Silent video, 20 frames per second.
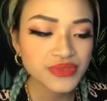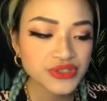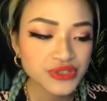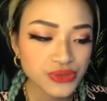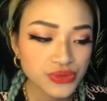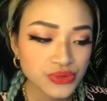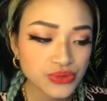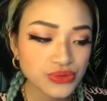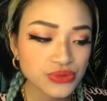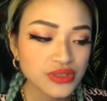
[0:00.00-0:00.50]

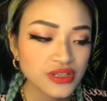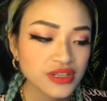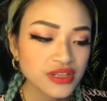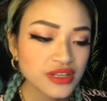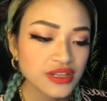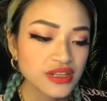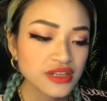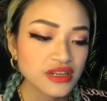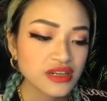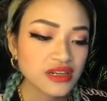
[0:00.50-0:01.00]
to
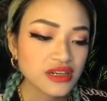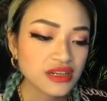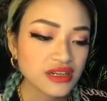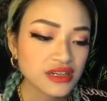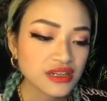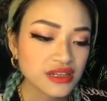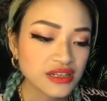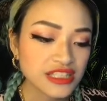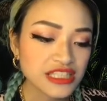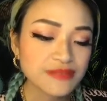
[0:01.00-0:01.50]

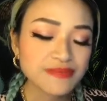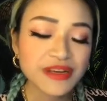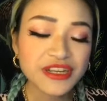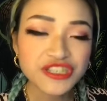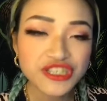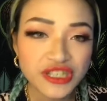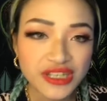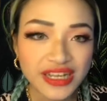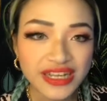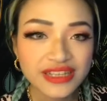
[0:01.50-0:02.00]
a
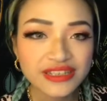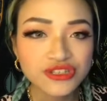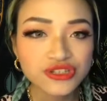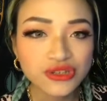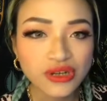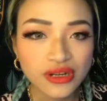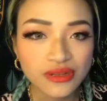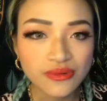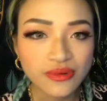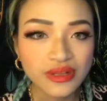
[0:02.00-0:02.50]
specialized
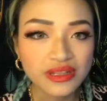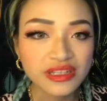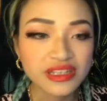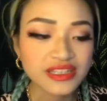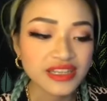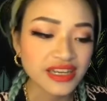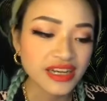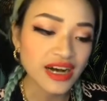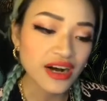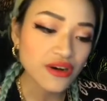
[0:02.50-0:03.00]
Tron wallet
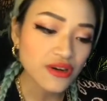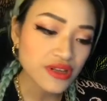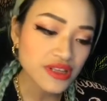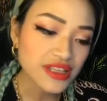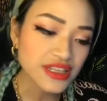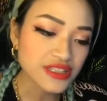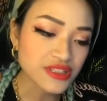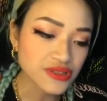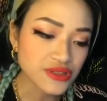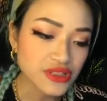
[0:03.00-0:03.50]
that
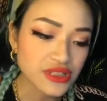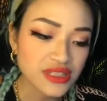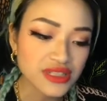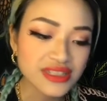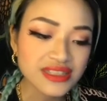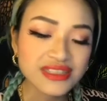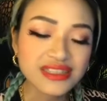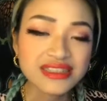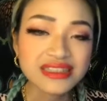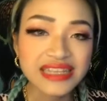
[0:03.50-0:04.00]
calculates your
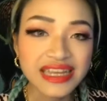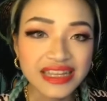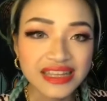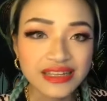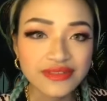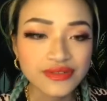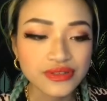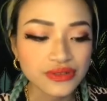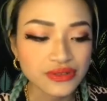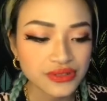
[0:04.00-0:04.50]
earnings in 10
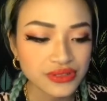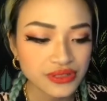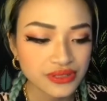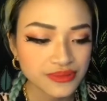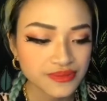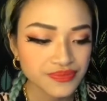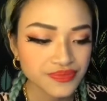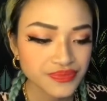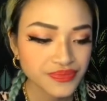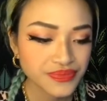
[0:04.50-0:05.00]
levels.
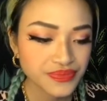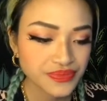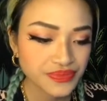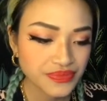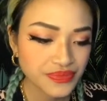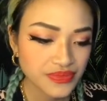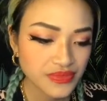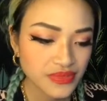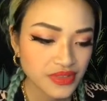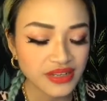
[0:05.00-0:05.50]

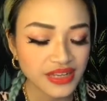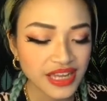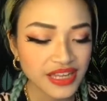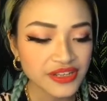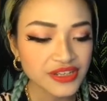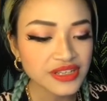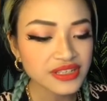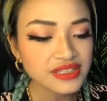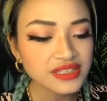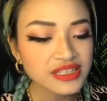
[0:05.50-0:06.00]
And
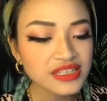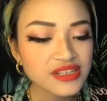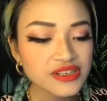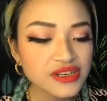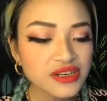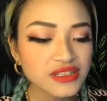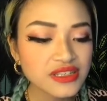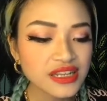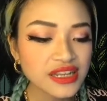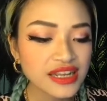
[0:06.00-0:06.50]
you can see here
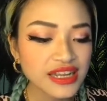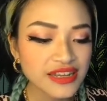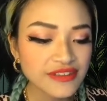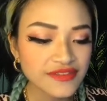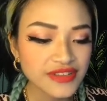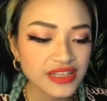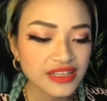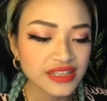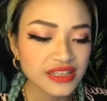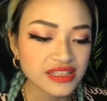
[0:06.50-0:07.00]
on the
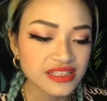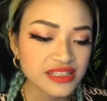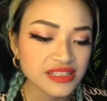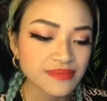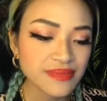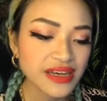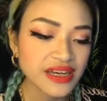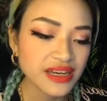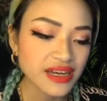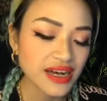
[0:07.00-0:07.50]
left that this is
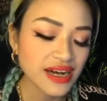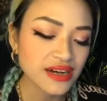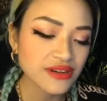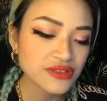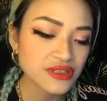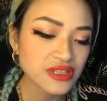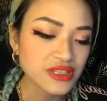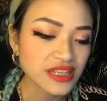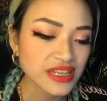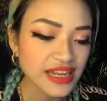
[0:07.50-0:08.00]
my
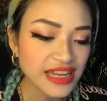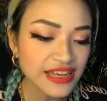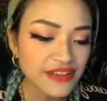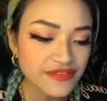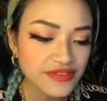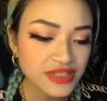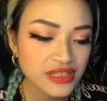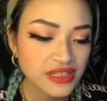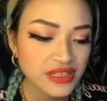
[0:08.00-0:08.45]
account on the left,